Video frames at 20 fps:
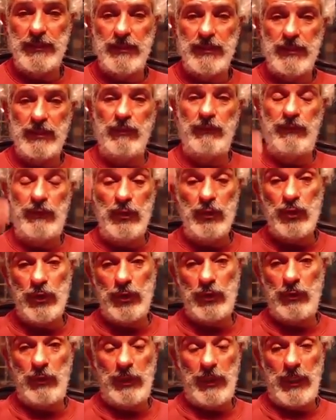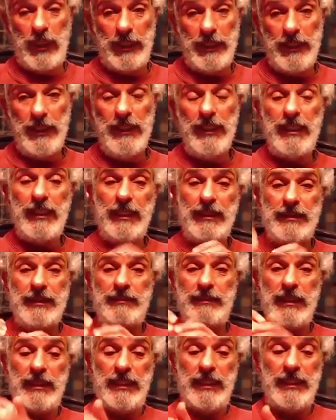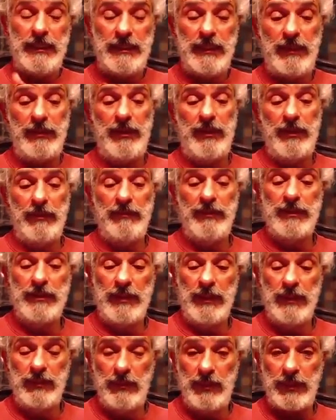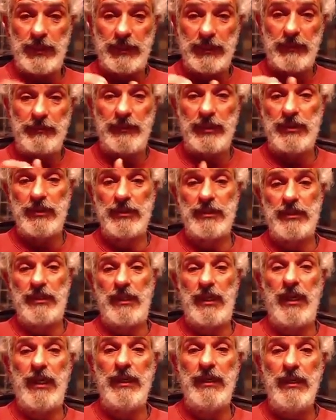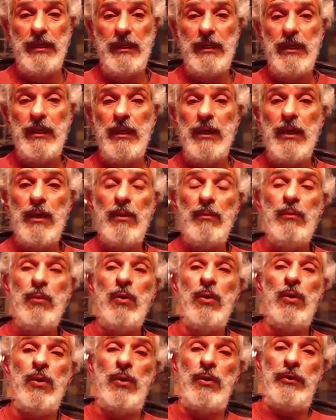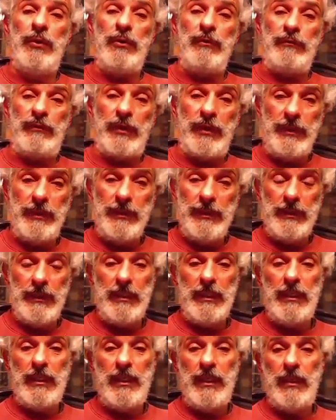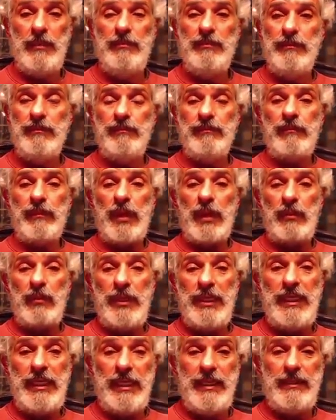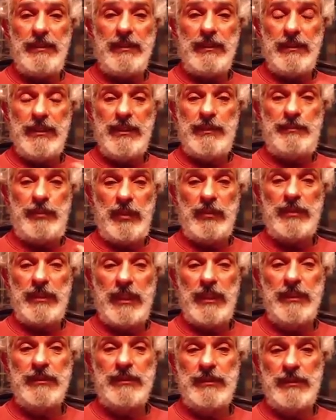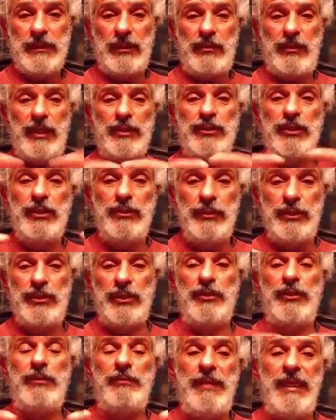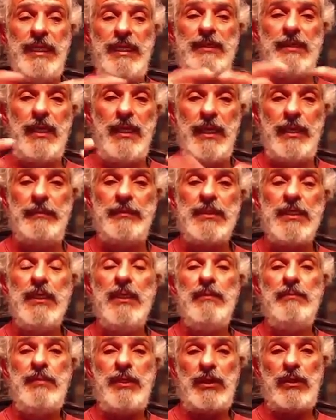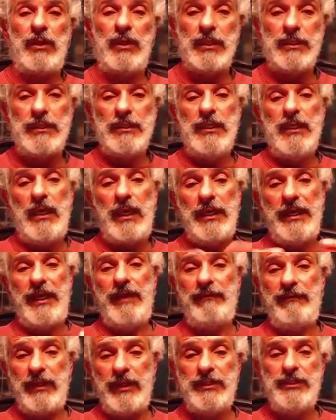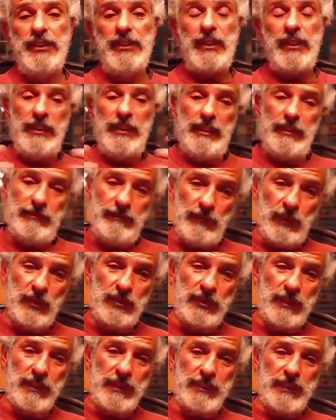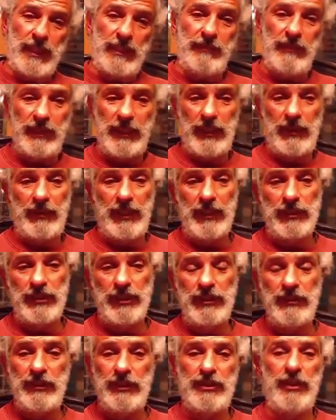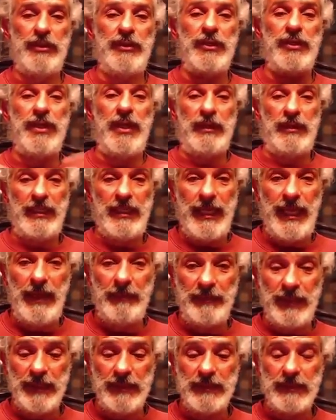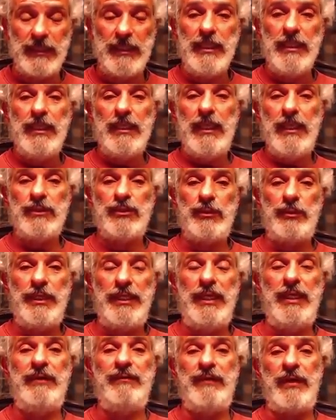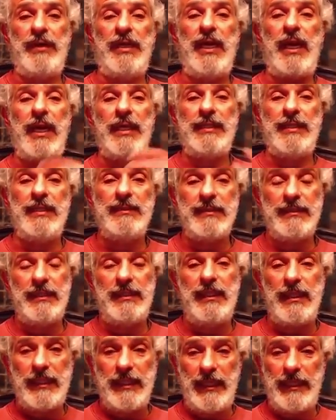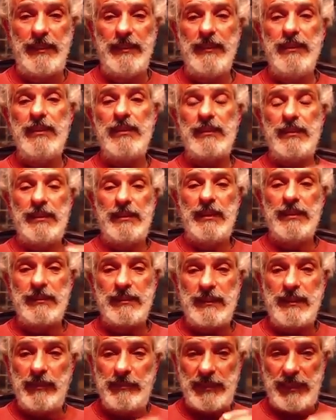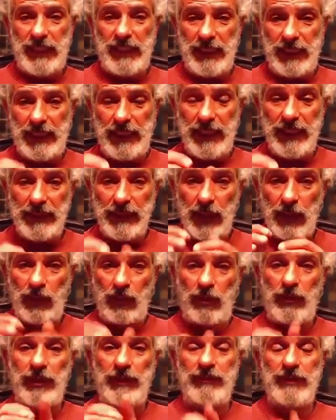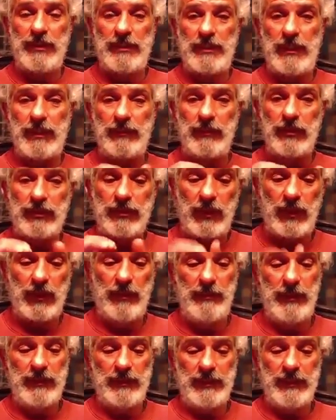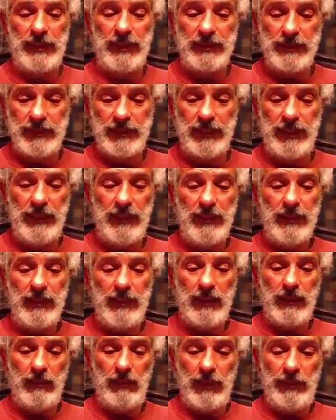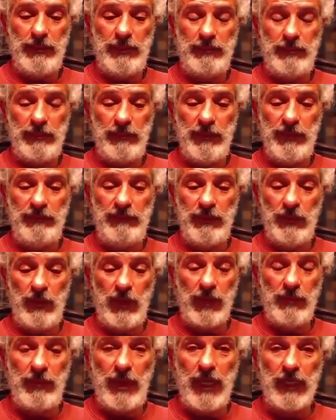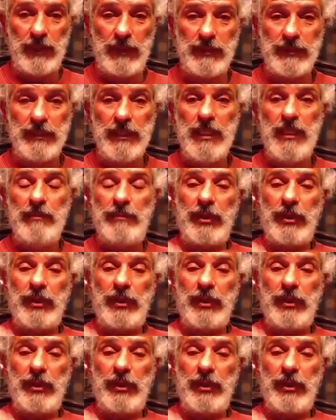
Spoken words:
There's no fusion going on except in the interior of the sun where the temperatures are high. Moreover, we need these protons to crash into each other many times because, on average, most of the time when they crash into each other, nothing happens. And so we need very high density, again, the density obtaining in the core of the sun. We'll talk about the density when we review our models.